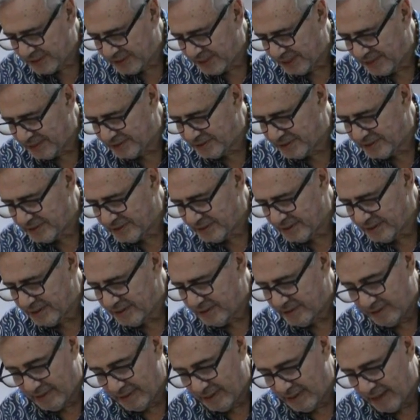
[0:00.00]
says,
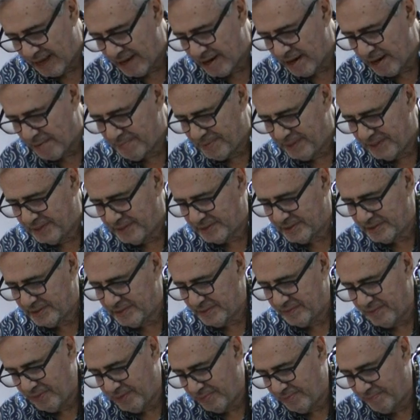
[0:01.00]
Arabi
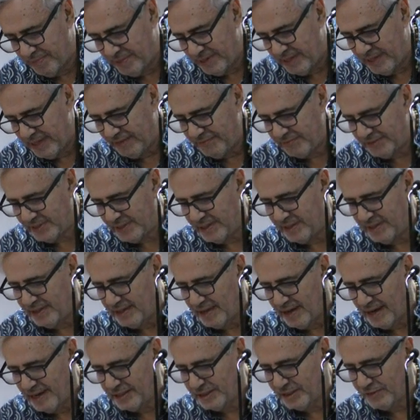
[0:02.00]
believes in the
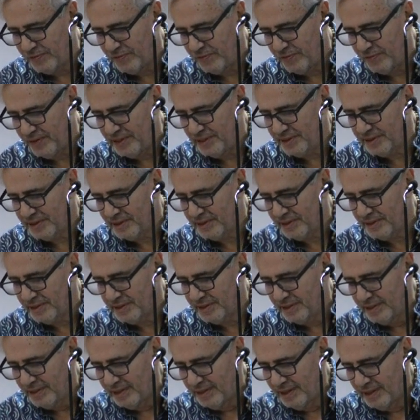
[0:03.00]
eyes of reason,
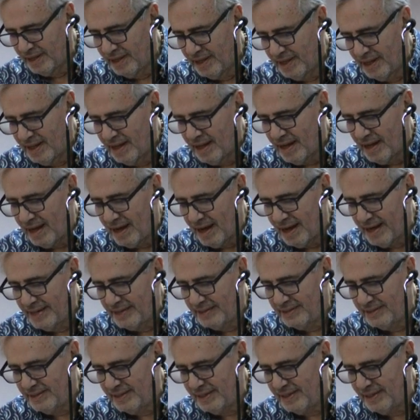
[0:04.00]

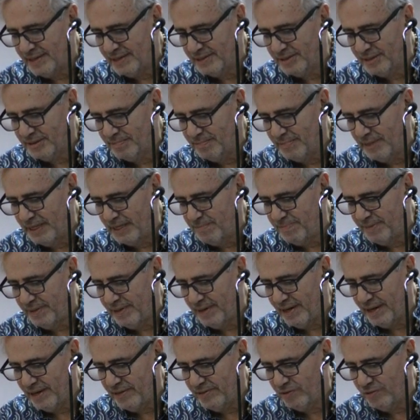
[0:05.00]
ideas may be
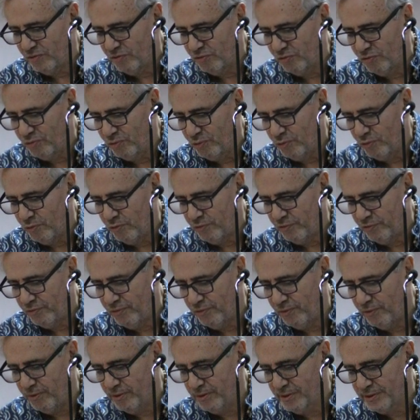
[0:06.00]
either true or
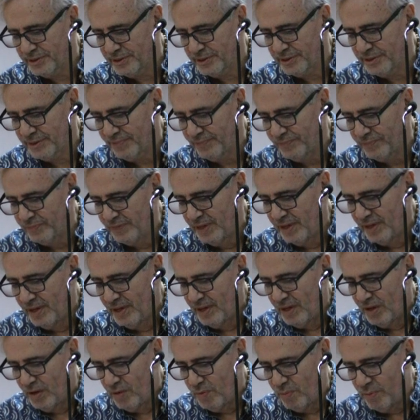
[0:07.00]
false,
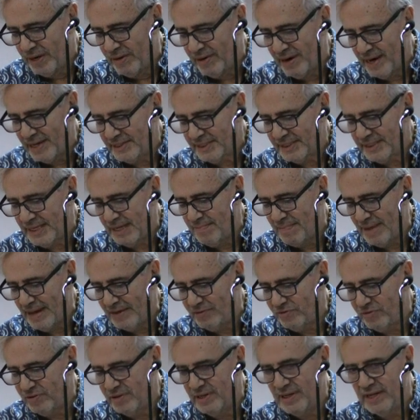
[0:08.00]
whereas
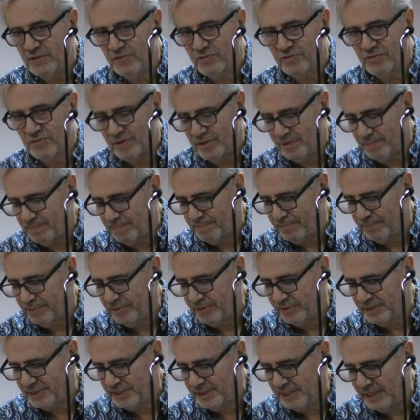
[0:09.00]
imagination
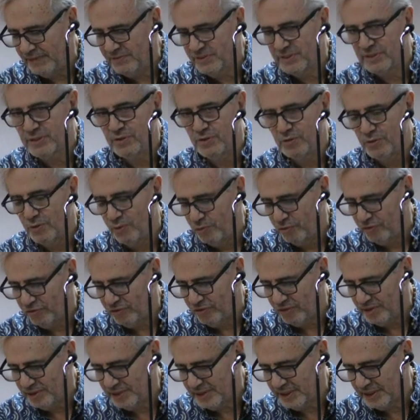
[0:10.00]
perceives
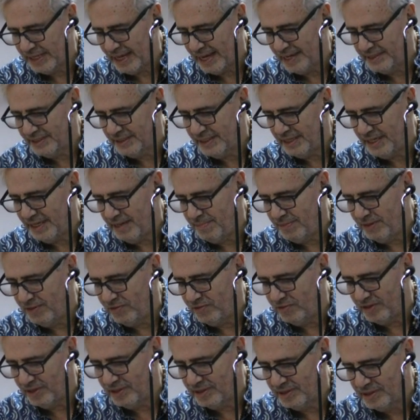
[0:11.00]
notions as
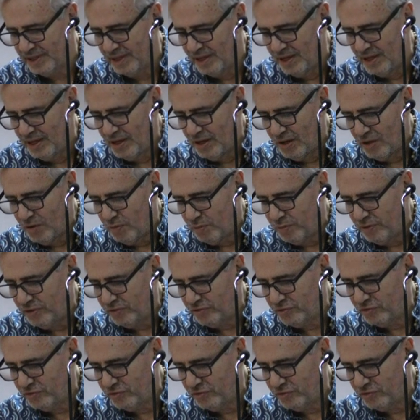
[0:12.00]
images, which